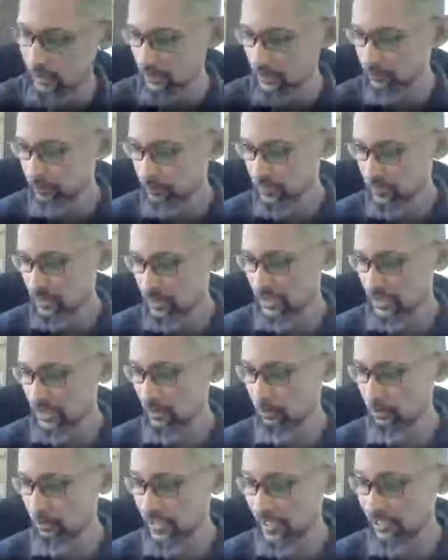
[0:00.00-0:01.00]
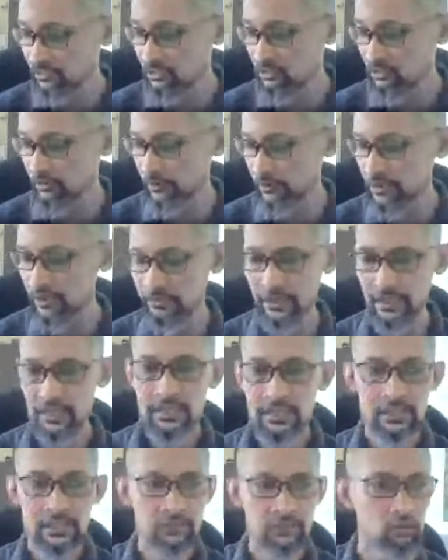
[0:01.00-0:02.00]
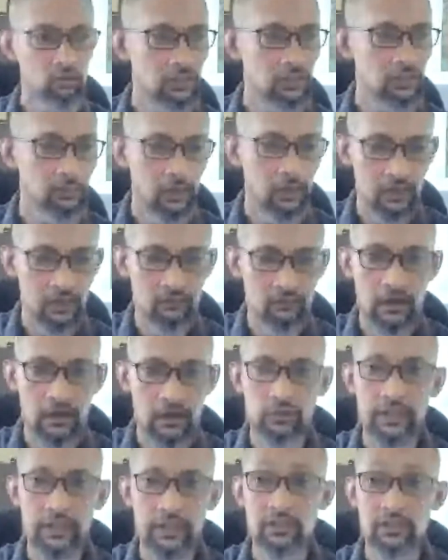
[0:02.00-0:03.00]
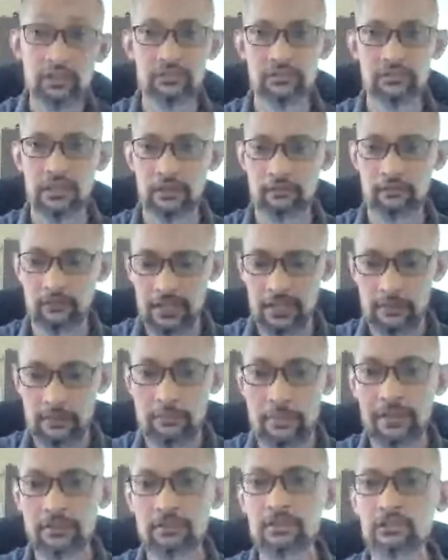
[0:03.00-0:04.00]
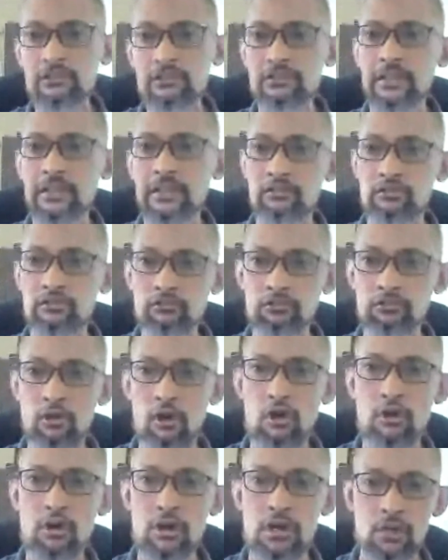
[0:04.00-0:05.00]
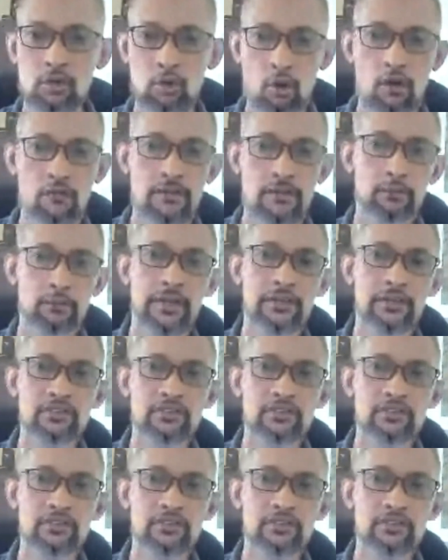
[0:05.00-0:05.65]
in our lessons over here, right, it's all about the foundations there, fundamentals there, strong core foundation there.